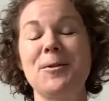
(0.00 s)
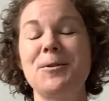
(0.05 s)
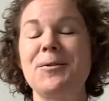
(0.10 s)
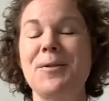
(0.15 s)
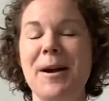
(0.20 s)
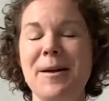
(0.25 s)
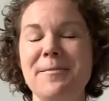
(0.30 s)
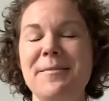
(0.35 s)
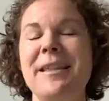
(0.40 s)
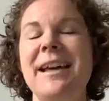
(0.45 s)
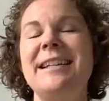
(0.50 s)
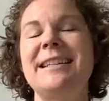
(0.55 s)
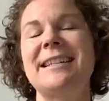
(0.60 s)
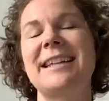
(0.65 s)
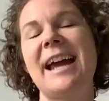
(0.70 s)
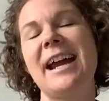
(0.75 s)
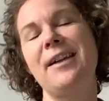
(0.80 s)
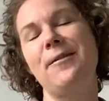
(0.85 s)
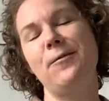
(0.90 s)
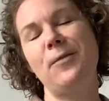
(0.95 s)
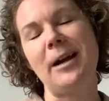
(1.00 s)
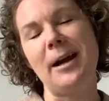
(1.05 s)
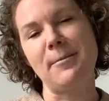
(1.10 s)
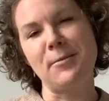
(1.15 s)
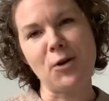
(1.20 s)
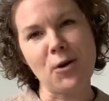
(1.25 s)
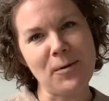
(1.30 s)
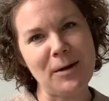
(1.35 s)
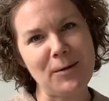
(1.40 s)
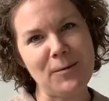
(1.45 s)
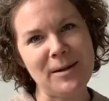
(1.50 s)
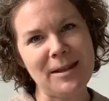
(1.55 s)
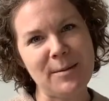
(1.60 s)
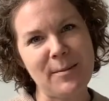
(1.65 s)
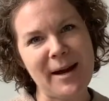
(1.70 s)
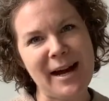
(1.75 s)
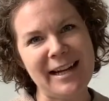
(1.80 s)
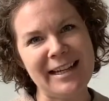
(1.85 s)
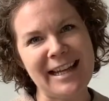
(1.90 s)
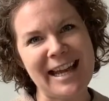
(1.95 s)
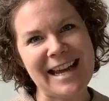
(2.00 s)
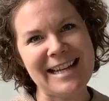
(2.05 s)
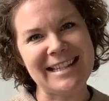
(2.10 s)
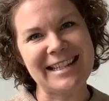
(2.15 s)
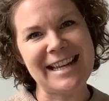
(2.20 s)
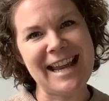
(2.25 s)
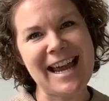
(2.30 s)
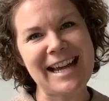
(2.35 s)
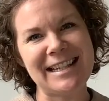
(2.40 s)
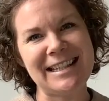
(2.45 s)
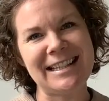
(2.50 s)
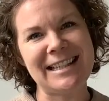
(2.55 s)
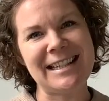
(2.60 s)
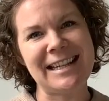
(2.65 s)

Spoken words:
So that's kind of where I'm going with the podcast next,